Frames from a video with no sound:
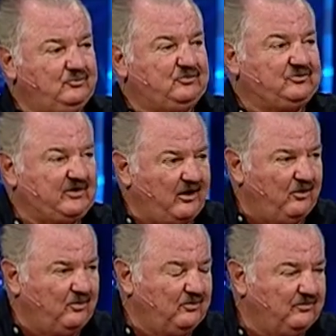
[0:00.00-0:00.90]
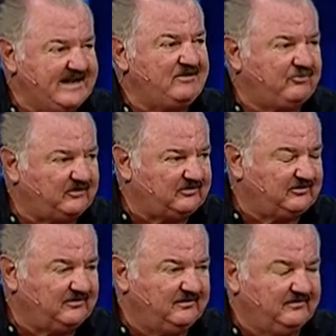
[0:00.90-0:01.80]
sow
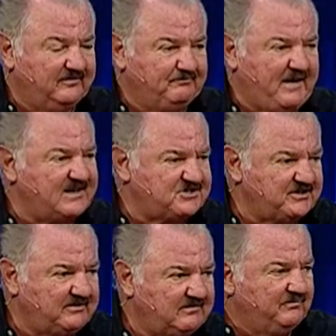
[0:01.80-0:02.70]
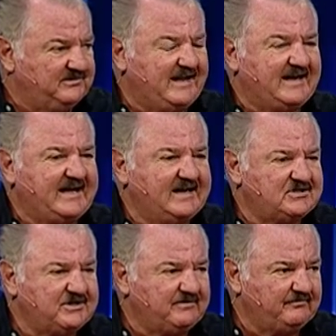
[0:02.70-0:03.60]
interest, passion,
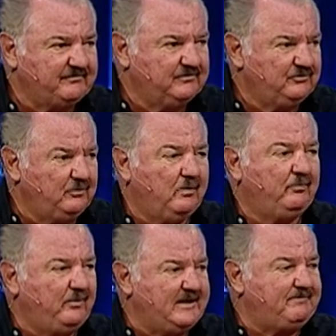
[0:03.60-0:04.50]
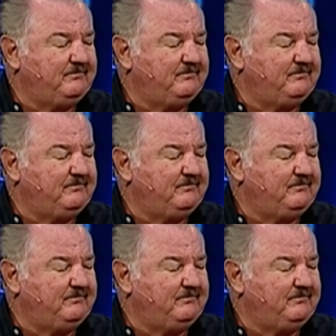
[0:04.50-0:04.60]
dedication, you will reap